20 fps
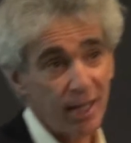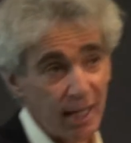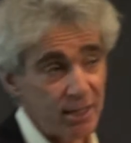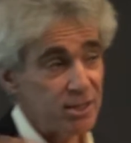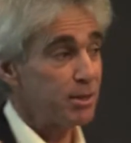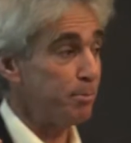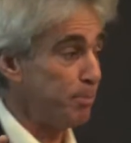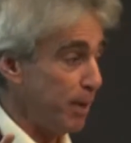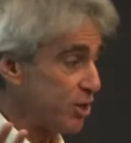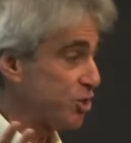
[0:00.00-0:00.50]
That's
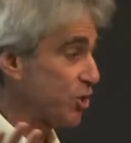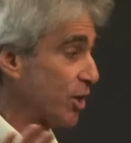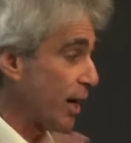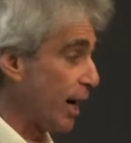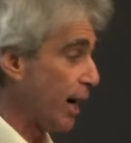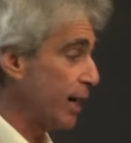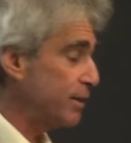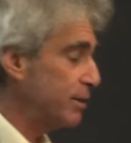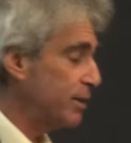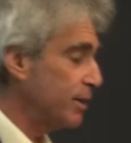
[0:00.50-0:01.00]
the basic
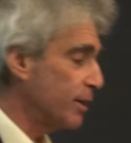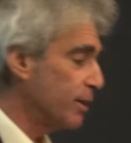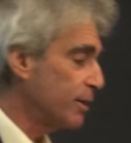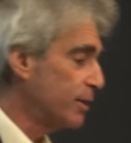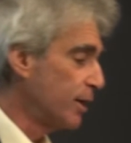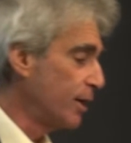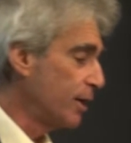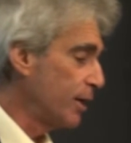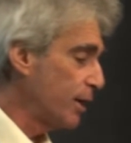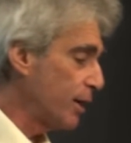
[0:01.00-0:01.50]
idea
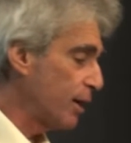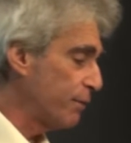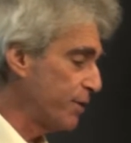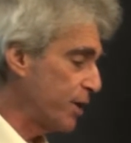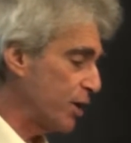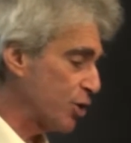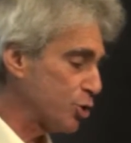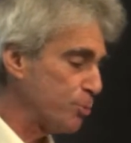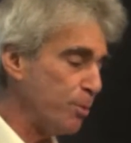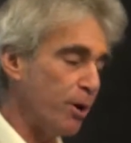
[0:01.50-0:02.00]
of the
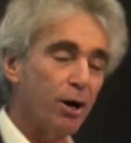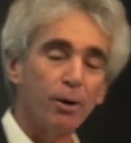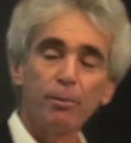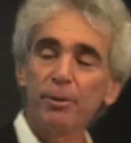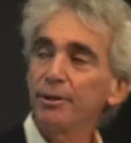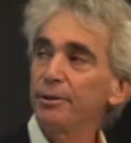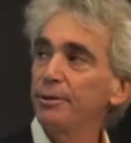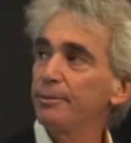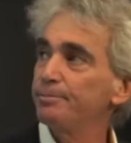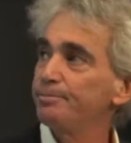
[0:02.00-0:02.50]
experiment.